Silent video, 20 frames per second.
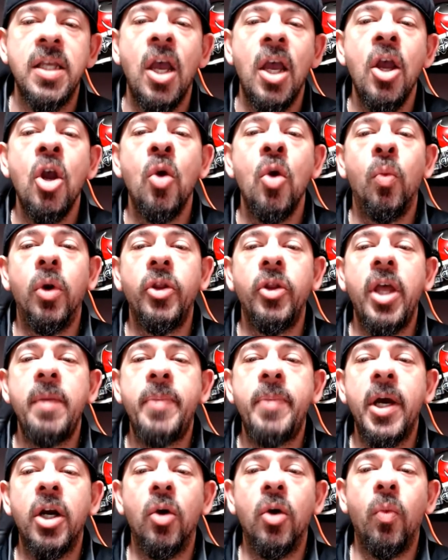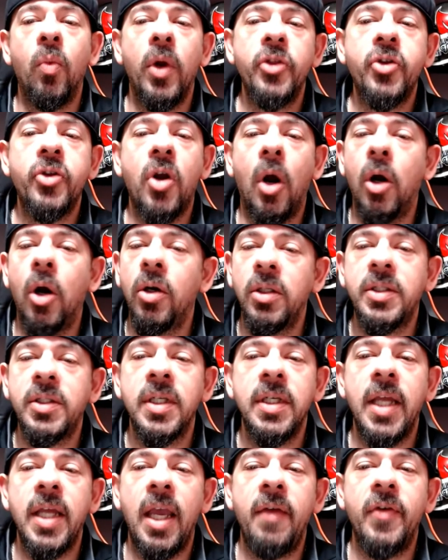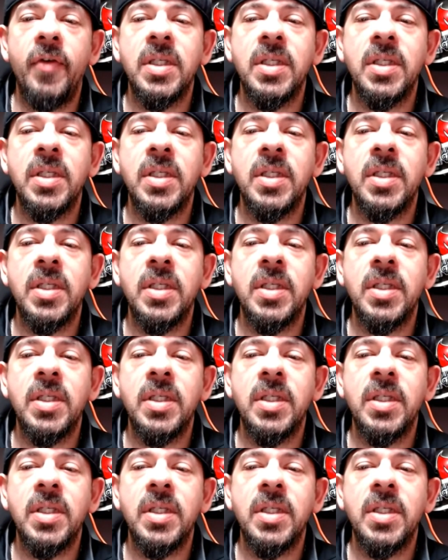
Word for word: Were they better with Carlton Davis?